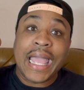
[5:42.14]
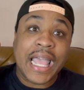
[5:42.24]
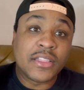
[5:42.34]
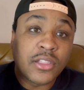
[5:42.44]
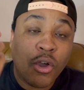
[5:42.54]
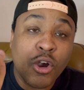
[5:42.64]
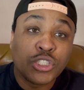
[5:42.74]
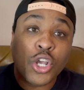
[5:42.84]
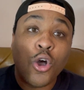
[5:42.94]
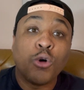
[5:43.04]
at
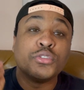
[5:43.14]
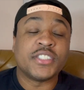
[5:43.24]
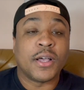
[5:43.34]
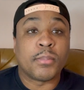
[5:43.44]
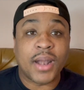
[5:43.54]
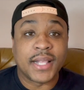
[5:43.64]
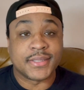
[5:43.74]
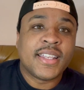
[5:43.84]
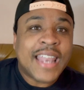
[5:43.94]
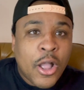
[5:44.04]
large wholesale
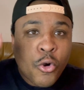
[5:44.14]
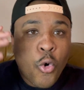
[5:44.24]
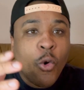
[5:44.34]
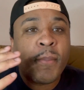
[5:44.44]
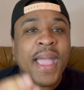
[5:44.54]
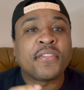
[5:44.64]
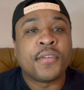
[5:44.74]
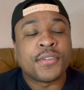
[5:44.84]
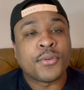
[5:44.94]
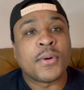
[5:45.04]
prices. Now, going back to
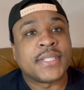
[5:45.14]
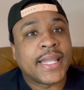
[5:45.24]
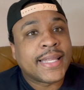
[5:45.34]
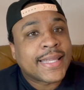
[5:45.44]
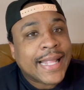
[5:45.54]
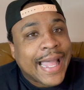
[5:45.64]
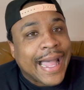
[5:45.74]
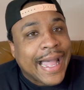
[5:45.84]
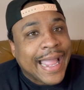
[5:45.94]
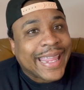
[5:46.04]
sourcing,
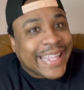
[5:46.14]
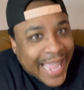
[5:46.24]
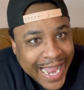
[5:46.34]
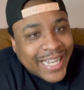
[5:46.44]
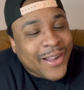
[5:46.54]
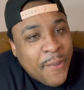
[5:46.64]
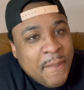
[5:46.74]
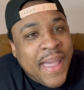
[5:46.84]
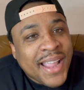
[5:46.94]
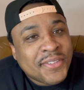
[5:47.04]
I got to go
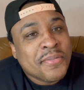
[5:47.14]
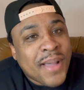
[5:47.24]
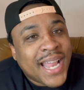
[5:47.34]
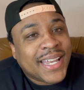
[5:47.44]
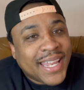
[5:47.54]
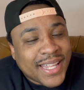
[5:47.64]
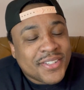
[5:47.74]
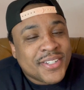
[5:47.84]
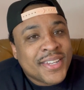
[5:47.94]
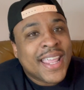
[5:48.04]
back to my
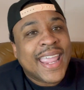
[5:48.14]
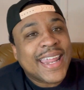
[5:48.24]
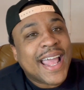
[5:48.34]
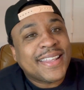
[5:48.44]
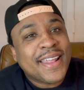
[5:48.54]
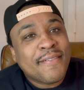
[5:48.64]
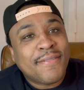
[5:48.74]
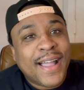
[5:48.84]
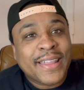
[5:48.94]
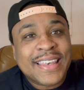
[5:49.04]
niche and
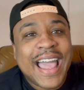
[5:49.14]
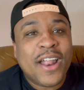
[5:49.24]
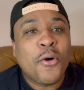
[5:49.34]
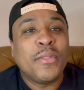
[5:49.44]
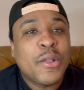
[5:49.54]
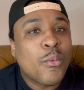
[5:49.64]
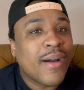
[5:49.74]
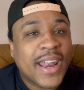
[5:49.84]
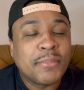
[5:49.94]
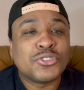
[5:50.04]
identify not only
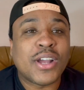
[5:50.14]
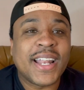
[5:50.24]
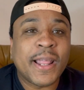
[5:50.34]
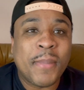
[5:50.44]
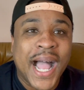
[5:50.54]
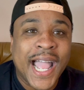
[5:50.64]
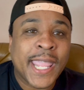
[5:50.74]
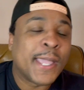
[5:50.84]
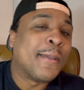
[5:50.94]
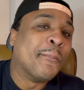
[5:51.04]
what I'm trying to
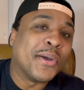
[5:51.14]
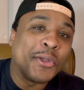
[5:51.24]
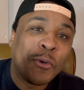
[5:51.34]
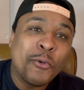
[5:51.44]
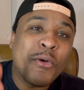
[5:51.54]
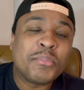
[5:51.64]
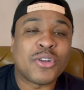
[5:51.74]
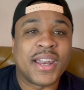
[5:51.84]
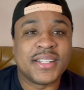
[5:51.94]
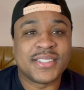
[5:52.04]
buy, but who I'm
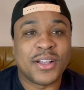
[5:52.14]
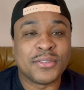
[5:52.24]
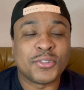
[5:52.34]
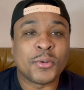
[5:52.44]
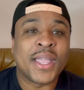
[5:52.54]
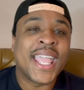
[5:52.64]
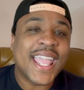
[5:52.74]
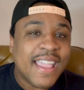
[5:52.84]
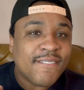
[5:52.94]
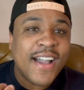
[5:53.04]
trying to sell to.
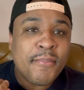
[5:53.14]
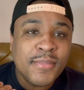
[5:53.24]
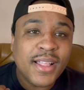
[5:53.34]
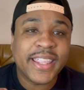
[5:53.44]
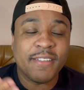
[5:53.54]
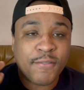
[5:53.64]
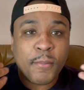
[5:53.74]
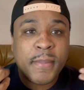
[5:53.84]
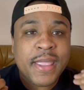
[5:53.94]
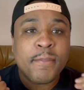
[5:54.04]
If I'm looking, for
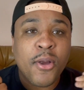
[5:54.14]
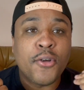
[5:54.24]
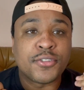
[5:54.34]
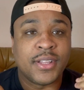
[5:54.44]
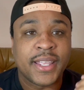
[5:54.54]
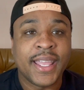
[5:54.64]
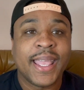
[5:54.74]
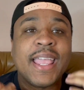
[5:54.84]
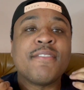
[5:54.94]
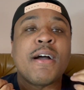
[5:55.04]
me personally,
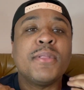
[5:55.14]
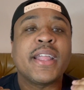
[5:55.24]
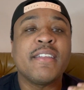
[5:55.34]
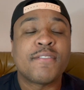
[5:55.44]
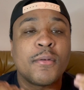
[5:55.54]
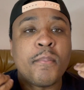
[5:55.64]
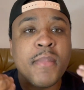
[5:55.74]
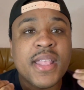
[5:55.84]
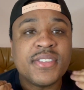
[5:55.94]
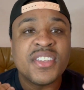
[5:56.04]
if I'm looking for
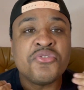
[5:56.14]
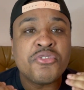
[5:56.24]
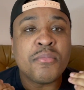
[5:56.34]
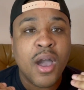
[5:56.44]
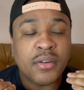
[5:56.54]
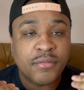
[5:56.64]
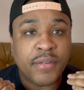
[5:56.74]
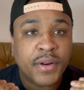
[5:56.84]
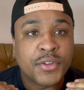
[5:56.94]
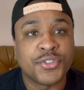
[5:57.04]
mid-century modern
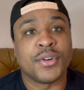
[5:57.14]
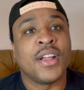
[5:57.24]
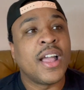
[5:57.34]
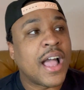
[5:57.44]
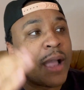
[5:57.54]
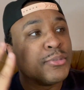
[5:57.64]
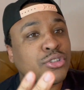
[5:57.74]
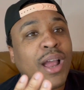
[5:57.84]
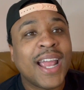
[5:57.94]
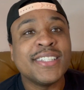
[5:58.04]
furniture, I'm
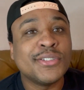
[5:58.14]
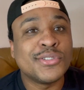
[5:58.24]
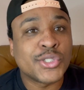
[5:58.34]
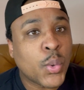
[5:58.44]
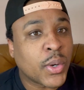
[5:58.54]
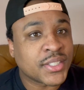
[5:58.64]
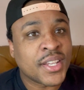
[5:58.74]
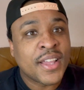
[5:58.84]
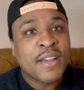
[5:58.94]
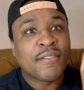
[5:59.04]
trying to source
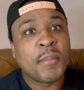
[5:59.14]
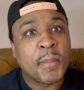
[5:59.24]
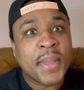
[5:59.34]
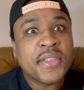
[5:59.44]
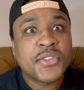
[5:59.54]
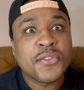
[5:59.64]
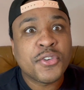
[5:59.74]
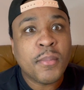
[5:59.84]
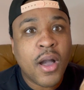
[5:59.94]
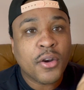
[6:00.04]
from a
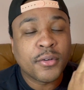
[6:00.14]
mid-century modern